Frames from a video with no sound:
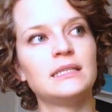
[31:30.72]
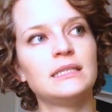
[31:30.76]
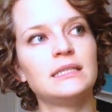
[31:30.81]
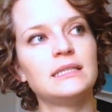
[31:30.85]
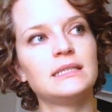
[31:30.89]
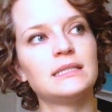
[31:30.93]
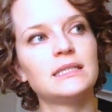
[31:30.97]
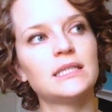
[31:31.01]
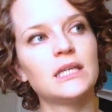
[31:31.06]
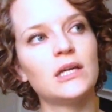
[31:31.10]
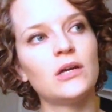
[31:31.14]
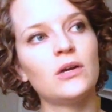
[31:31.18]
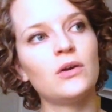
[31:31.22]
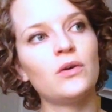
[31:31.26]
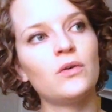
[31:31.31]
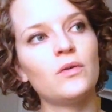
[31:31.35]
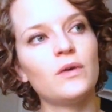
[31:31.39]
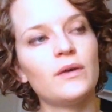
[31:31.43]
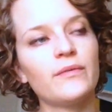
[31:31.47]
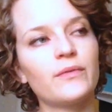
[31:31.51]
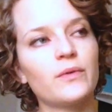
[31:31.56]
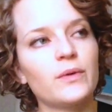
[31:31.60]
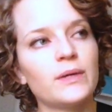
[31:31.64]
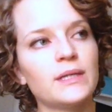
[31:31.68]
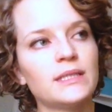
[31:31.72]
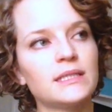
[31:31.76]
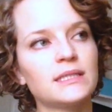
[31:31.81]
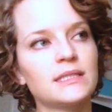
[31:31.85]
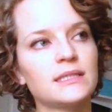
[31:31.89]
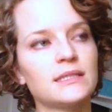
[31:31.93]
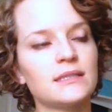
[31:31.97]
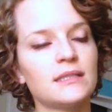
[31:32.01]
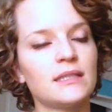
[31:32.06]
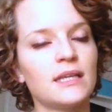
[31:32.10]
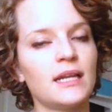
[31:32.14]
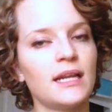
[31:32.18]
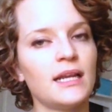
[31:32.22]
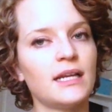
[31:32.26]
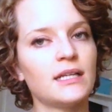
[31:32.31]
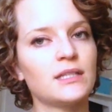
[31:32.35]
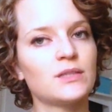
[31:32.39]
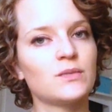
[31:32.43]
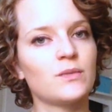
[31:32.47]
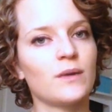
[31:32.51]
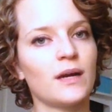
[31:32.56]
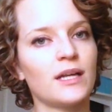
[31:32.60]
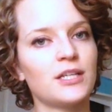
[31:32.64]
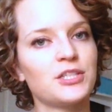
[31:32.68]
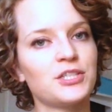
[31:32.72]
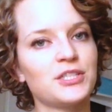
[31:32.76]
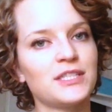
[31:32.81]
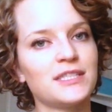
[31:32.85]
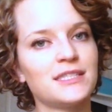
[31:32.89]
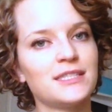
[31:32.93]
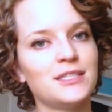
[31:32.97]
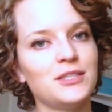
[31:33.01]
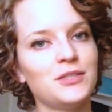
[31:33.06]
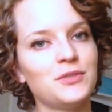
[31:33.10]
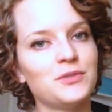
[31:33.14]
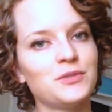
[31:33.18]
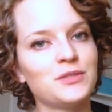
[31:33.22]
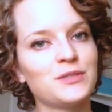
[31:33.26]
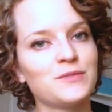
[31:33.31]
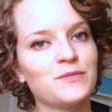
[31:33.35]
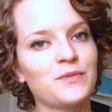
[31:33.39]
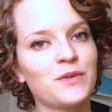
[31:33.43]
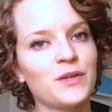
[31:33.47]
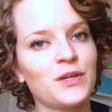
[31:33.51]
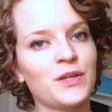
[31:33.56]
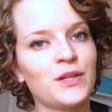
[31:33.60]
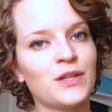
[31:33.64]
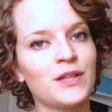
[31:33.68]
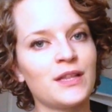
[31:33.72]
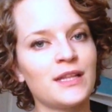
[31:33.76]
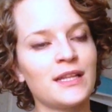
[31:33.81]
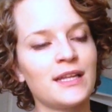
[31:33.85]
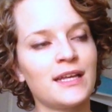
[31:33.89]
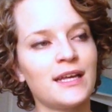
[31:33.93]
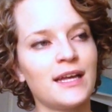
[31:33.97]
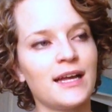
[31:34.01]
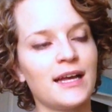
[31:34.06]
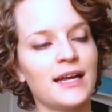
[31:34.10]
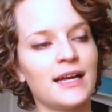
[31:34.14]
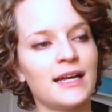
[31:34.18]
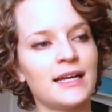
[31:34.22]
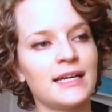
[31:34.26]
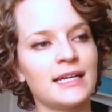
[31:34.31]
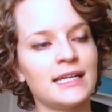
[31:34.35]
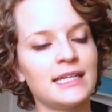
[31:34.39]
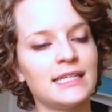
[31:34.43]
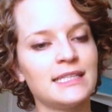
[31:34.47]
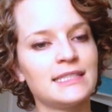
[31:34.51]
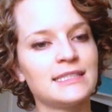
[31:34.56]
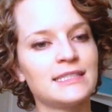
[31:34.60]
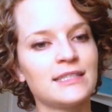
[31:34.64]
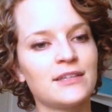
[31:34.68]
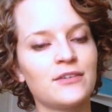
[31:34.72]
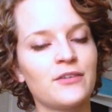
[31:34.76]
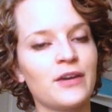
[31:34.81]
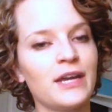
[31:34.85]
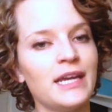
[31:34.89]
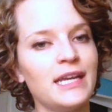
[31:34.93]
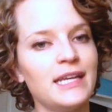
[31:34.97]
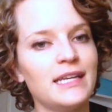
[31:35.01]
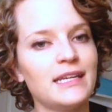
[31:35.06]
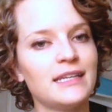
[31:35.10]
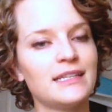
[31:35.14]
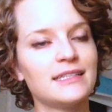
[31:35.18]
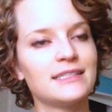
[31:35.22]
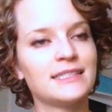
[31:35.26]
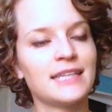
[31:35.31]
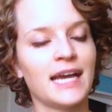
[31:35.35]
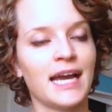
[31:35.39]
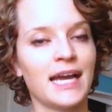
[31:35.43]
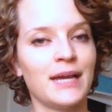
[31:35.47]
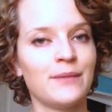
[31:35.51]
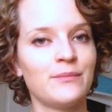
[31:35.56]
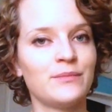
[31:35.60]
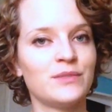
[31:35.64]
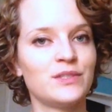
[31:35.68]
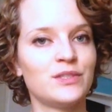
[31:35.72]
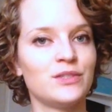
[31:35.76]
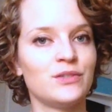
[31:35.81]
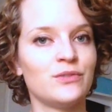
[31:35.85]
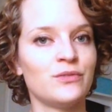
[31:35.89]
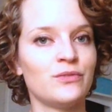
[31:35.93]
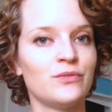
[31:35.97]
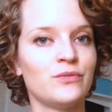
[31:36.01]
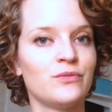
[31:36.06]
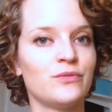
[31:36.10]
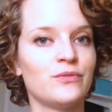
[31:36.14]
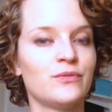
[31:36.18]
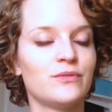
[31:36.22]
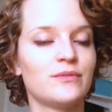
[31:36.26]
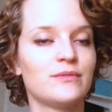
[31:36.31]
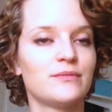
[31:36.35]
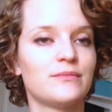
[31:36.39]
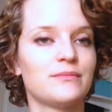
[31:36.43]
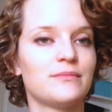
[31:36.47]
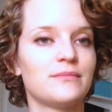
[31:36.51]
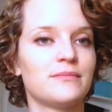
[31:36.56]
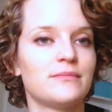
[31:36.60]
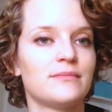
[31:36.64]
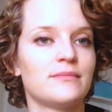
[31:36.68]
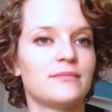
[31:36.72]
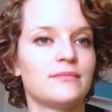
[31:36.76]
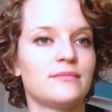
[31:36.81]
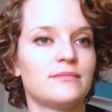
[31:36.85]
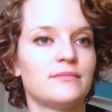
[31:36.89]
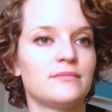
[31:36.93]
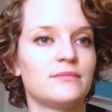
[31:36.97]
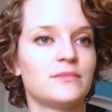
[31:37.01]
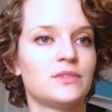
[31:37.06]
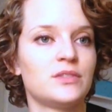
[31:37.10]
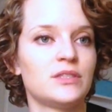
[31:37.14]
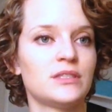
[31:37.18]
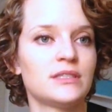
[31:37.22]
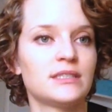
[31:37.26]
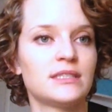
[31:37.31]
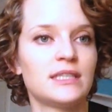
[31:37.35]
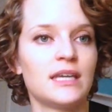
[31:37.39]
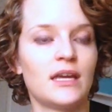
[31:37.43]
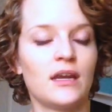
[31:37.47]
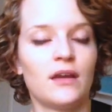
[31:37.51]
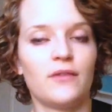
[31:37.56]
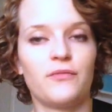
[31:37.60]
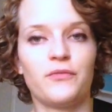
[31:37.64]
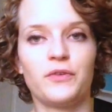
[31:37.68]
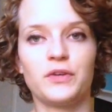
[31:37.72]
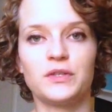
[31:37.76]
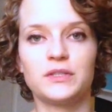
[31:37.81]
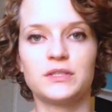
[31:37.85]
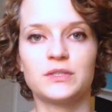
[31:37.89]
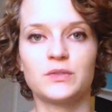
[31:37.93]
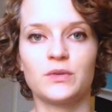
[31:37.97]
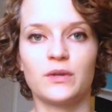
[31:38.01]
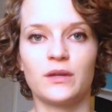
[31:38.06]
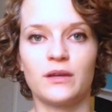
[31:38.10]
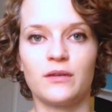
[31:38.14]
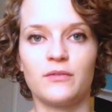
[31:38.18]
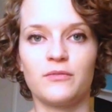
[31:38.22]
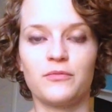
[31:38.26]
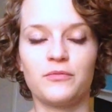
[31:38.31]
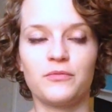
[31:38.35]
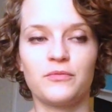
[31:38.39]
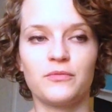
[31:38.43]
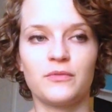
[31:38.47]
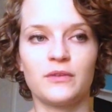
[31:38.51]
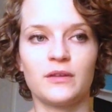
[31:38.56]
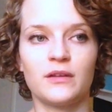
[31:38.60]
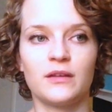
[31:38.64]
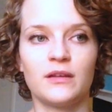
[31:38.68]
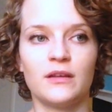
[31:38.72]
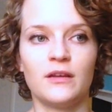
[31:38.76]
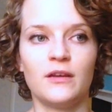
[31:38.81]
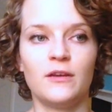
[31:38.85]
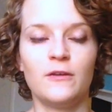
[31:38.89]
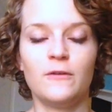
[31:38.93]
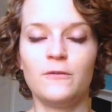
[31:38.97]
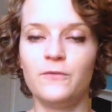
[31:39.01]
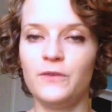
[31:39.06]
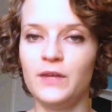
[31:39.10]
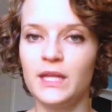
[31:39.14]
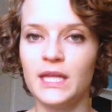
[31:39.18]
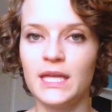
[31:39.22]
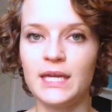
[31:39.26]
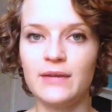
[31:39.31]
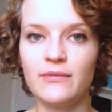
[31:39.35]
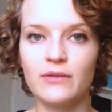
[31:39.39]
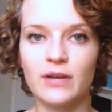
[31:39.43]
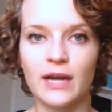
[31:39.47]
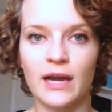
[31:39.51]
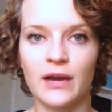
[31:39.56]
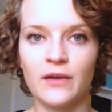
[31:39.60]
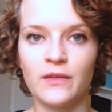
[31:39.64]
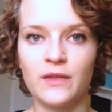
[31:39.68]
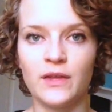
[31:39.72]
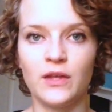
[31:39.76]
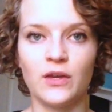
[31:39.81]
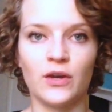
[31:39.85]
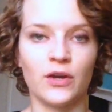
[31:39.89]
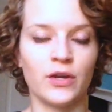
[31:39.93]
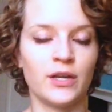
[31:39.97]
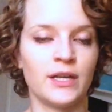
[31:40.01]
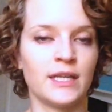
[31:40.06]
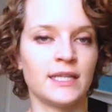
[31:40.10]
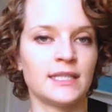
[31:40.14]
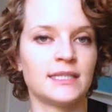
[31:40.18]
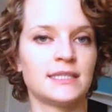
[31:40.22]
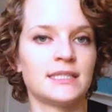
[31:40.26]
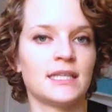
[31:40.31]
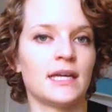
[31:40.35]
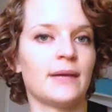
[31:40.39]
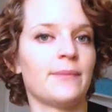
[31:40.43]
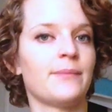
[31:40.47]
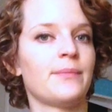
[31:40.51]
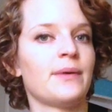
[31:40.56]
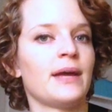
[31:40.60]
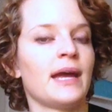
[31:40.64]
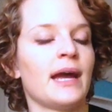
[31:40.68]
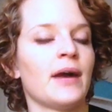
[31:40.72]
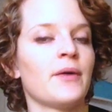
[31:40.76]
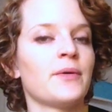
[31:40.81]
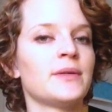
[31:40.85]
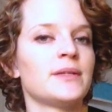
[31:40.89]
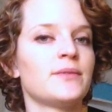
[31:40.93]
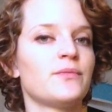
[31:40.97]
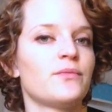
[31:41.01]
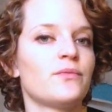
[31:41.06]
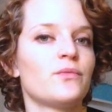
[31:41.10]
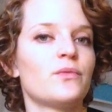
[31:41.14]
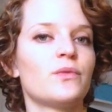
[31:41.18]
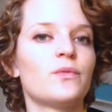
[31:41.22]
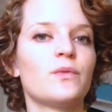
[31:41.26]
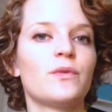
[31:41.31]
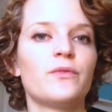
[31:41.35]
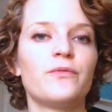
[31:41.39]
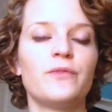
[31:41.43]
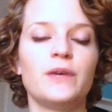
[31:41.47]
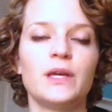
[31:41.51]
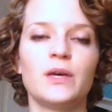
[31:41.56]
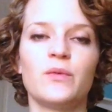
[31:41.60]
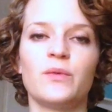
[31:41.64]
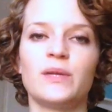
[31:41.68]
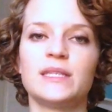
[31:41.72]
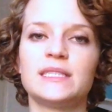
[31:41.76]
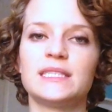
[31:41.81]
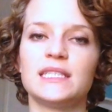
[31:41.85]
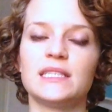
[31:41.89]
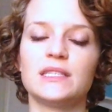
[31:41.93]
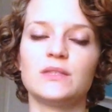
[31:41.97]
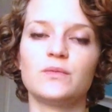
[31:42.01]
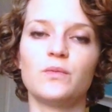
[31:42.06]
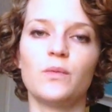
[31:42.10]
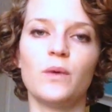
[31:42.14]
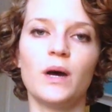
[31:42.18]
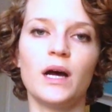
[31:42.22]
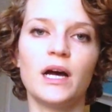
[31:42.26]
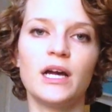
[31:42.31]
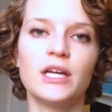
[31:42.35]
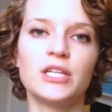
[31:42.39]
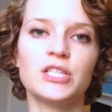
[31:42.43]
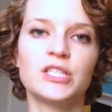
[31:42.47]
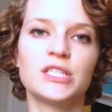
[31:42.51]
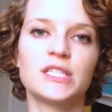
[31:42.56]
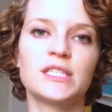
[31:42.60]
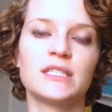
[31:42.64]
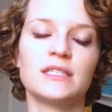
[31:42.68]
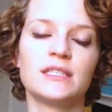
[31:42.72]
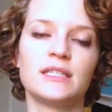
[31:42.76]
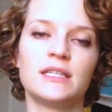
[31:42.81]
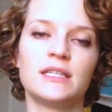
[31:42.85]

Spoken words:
So, of course, knitting a swatch is useful. It's a great time to just get a first sort of feeling for how the yarn knits up, how it will feel once it's washed.